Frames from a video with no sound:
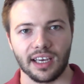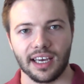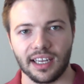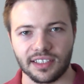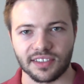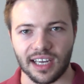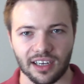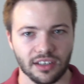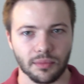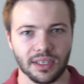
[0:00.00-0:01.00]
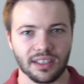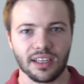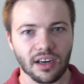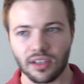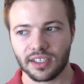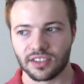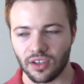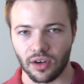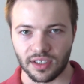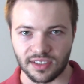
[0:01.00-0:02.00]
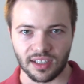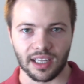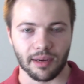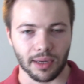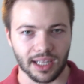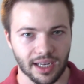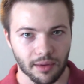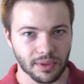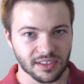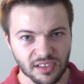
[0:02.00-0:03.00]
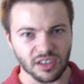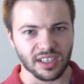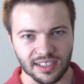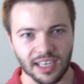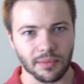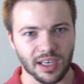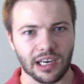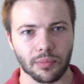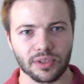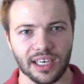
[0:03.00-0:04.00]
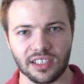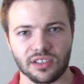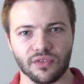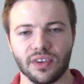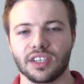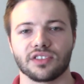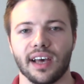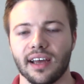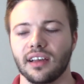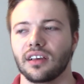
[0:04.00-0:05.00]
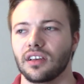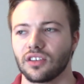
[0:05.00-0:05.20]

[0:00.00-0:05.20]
and it's not going to be nearly as long as the line-by-line edit, but it's still going to take me a couple days to finish that.